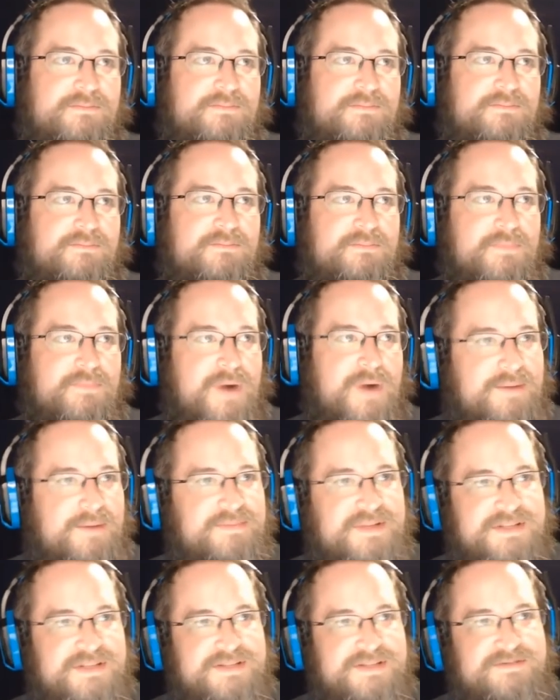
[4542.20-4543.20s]

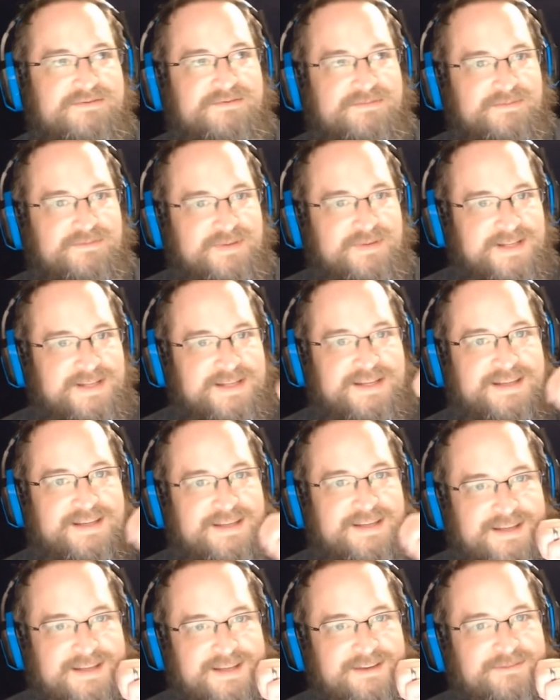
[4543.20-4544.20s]
mom doesn't really
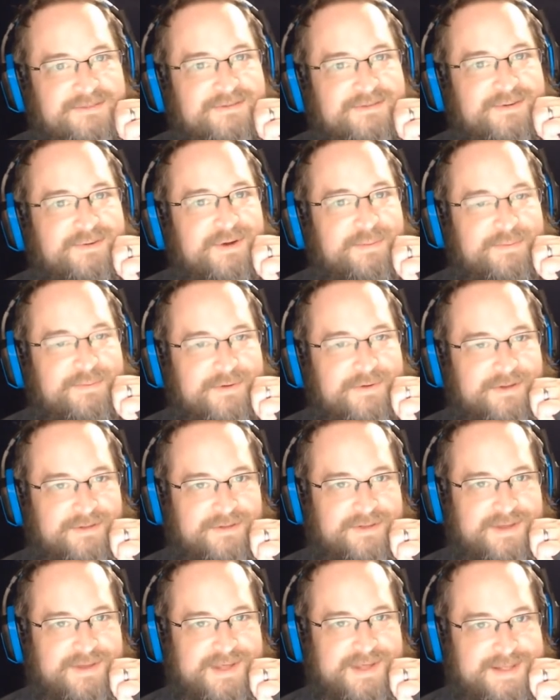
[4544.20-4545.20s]
give a rip
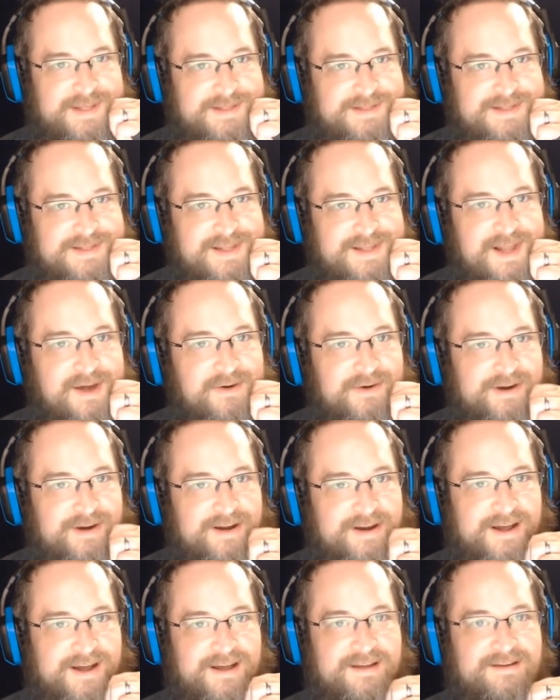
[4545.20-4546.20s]
whether the kids know or
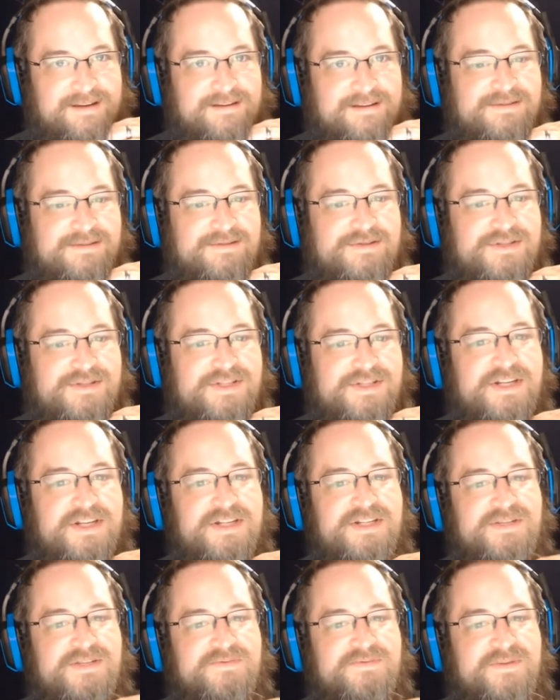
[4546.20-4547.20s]
not.
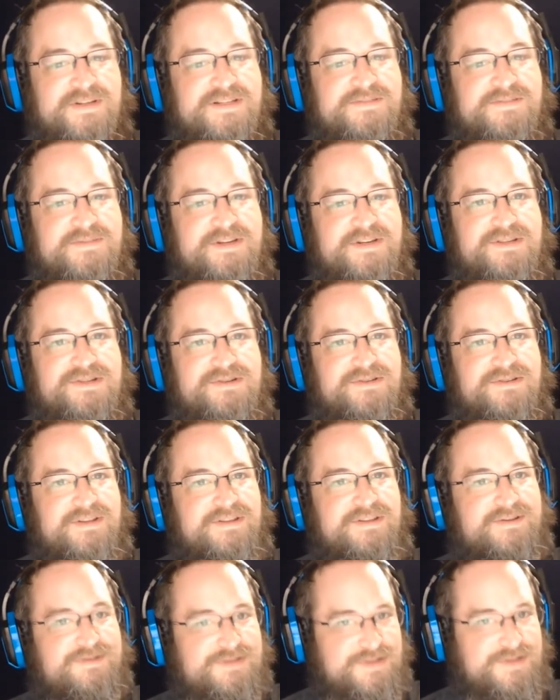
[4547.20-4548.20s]
She just wants to make sure
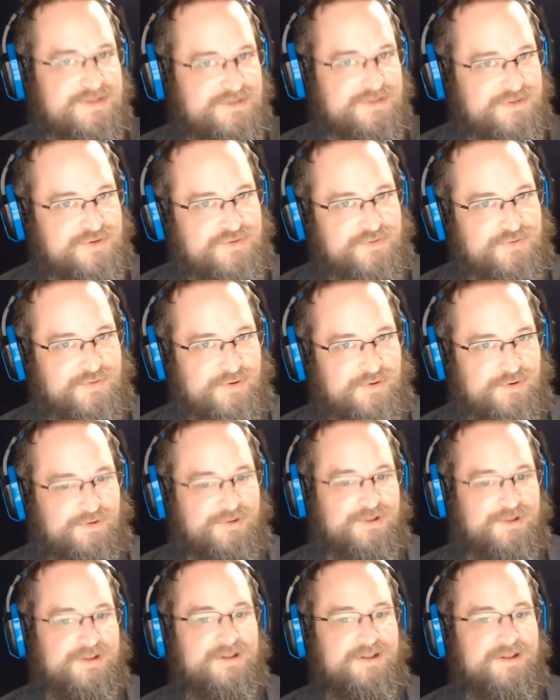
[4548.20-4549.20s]
that there's control.